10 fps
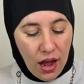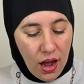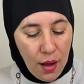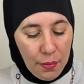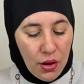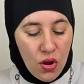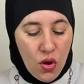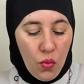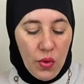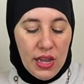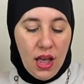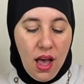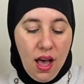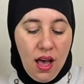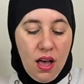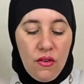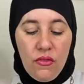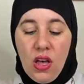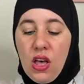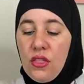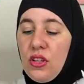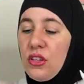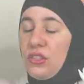up, we have the